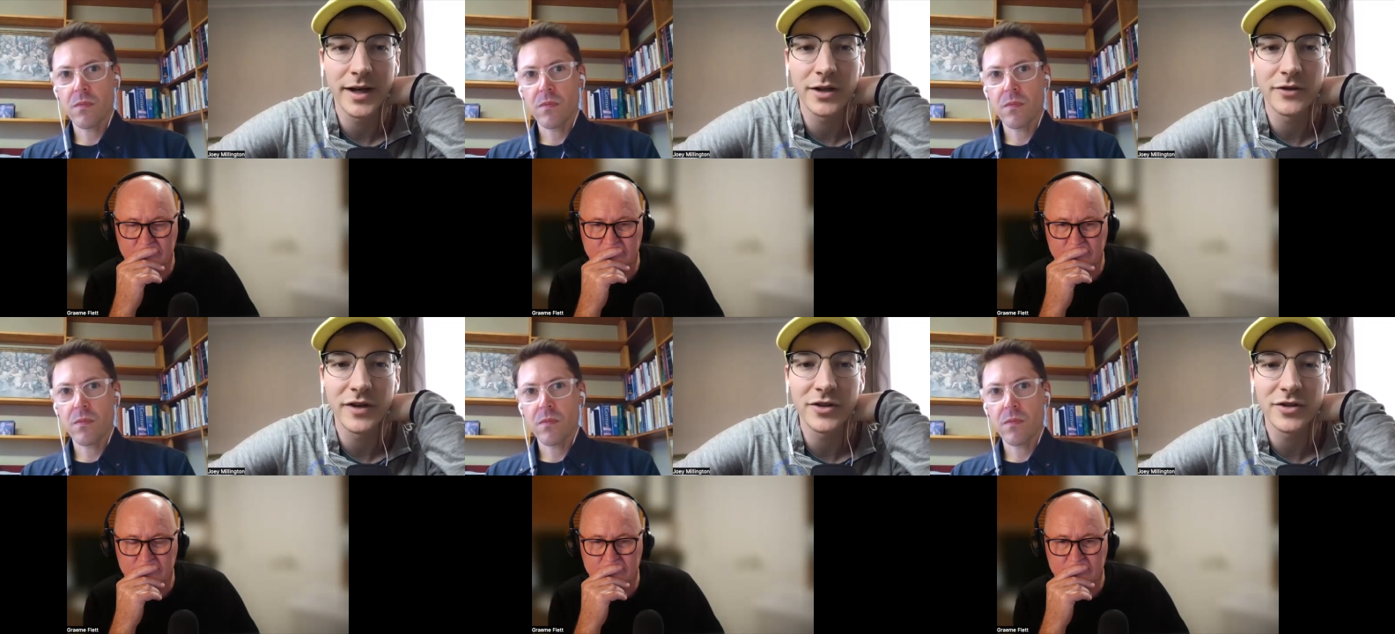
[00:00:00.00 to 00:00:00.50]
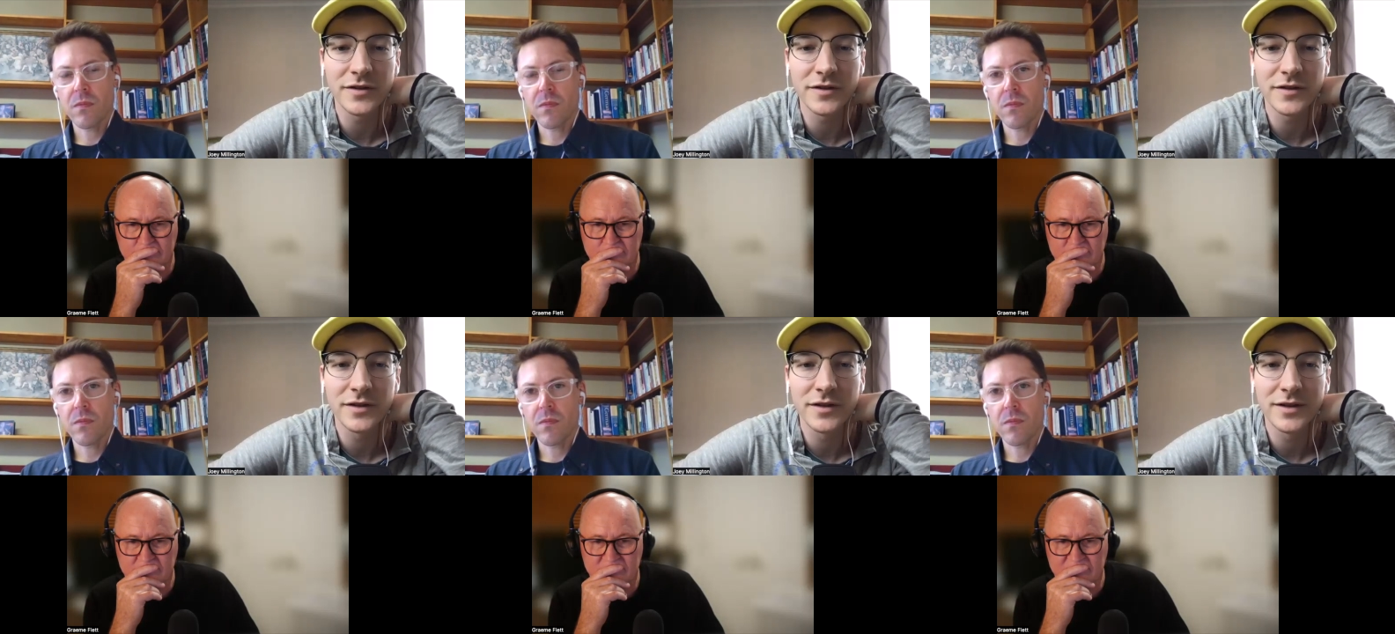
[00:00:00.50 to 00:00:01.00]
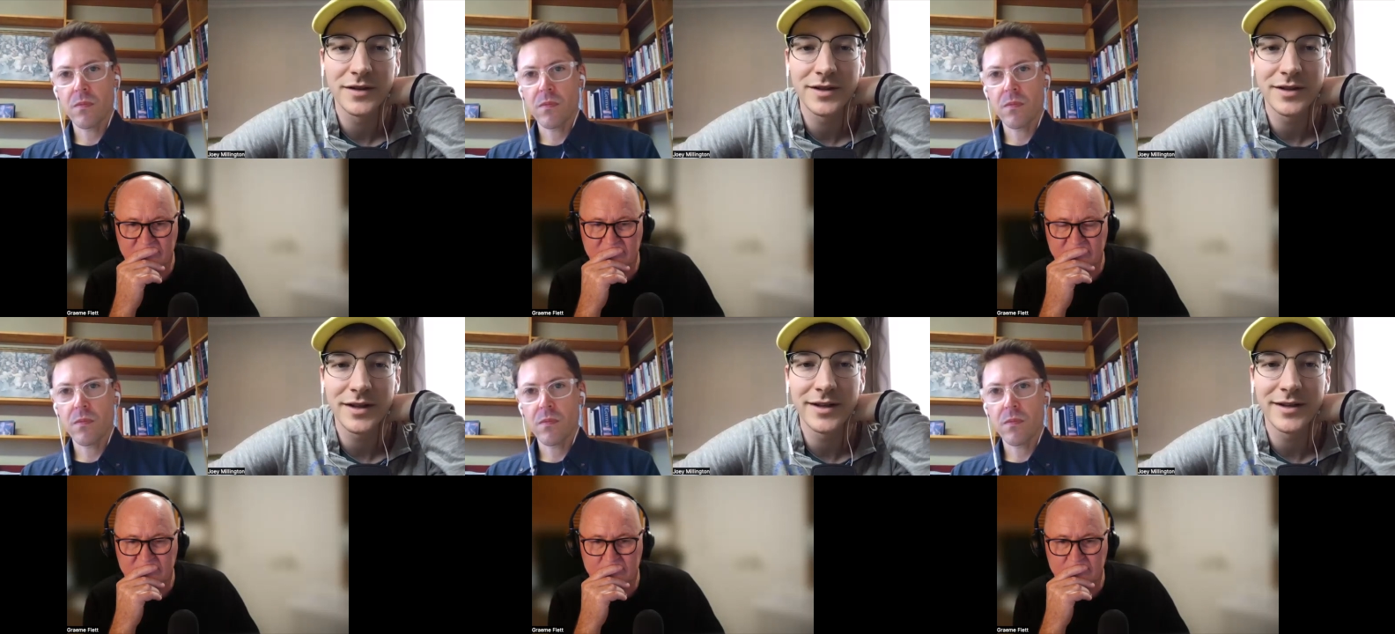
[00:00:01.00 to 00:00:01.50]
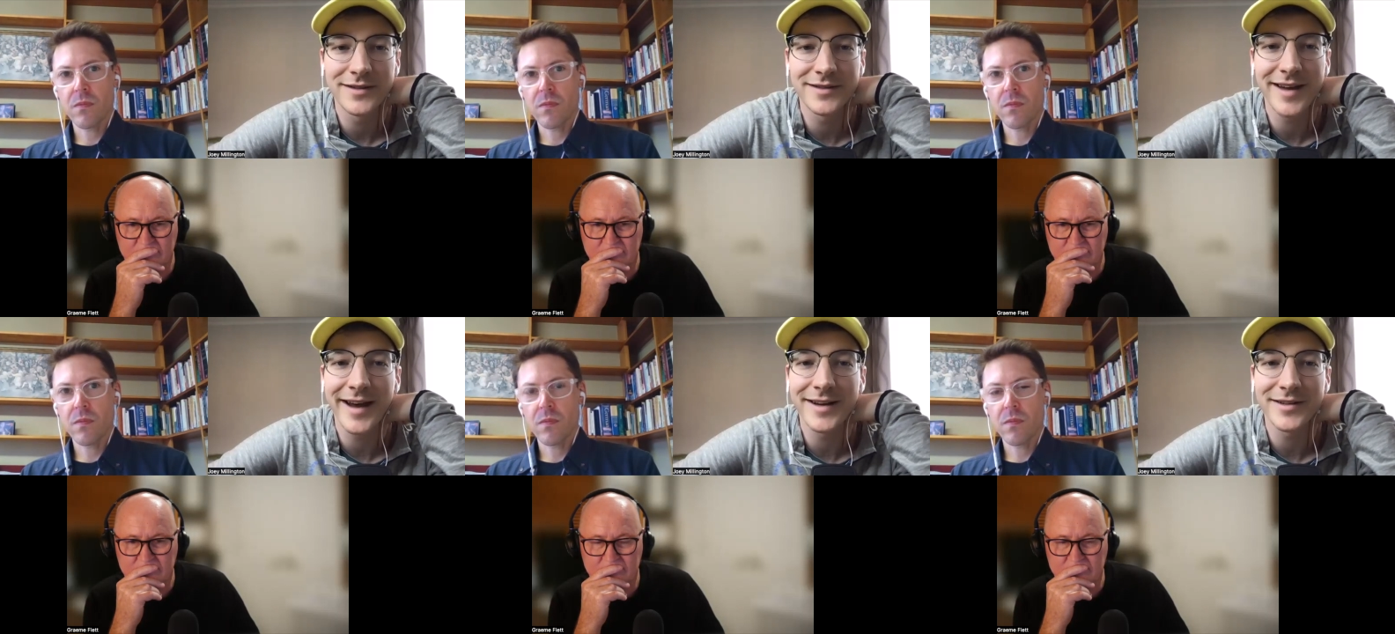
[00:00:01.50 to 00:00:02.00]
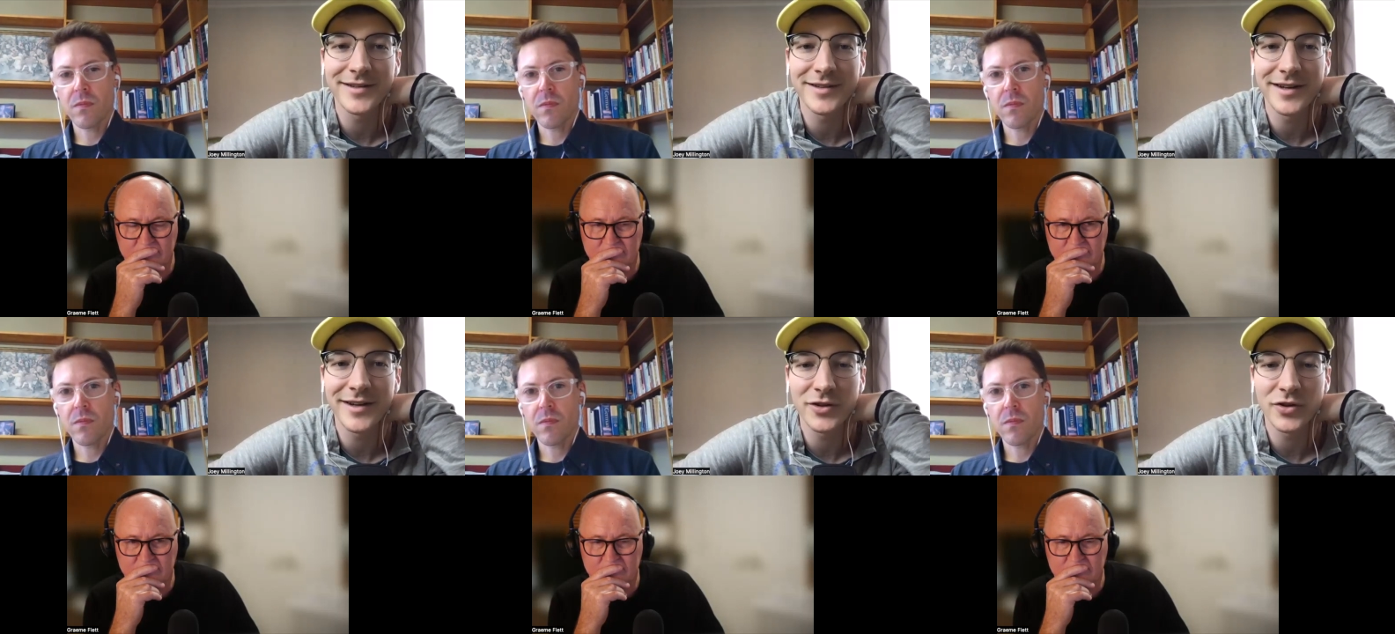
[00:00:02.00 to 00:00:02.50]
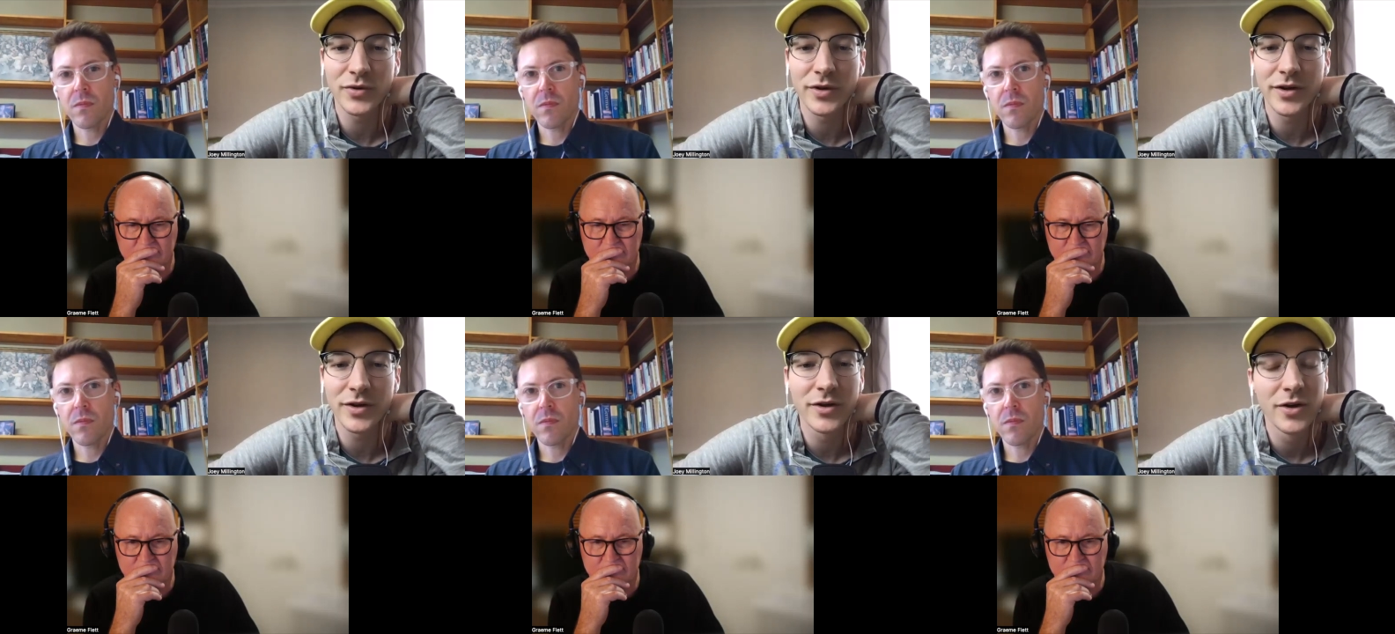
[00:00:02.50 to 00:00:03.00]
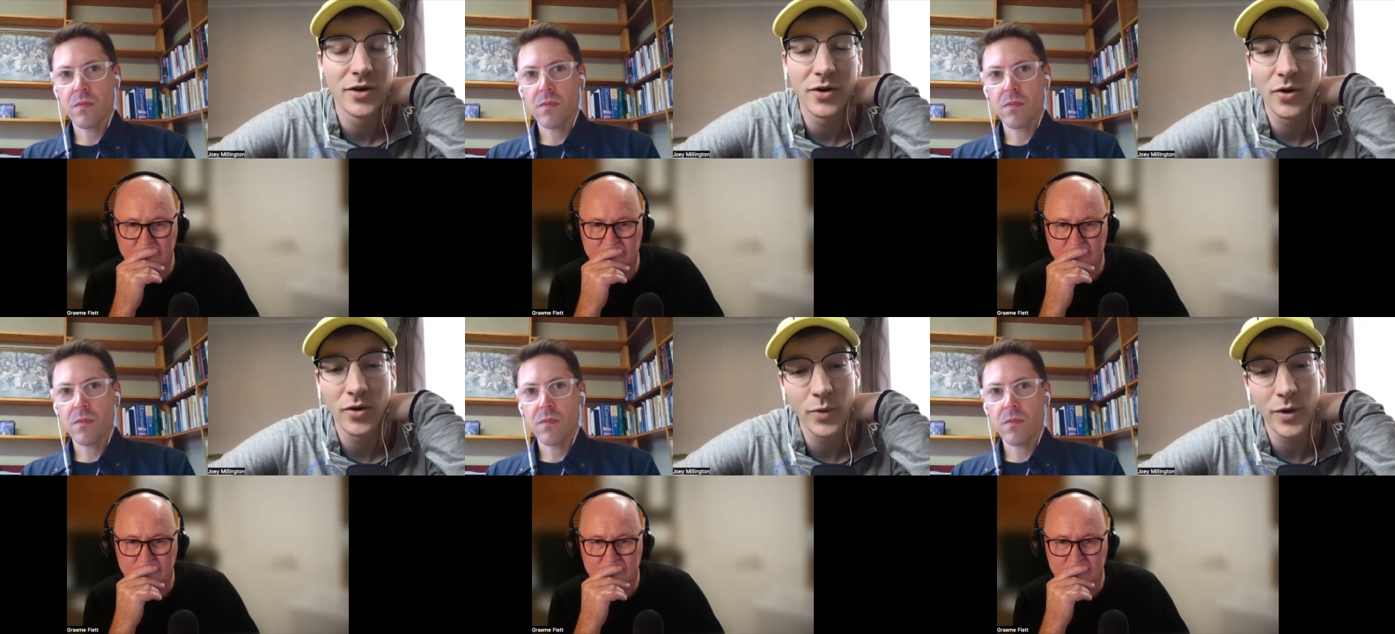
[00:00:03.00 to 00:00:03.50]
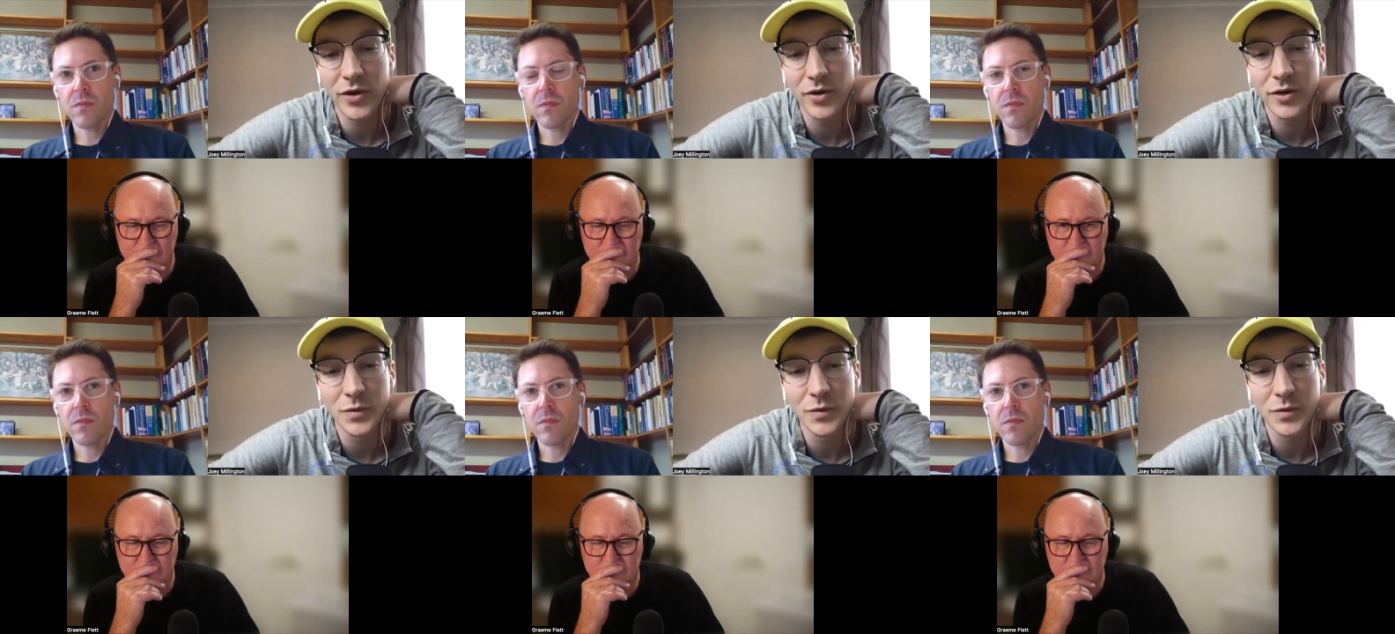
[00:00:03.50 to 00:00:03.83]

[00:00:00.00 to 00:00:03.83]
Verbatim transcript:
Speaker 1: elevations in status as a career? Or when you're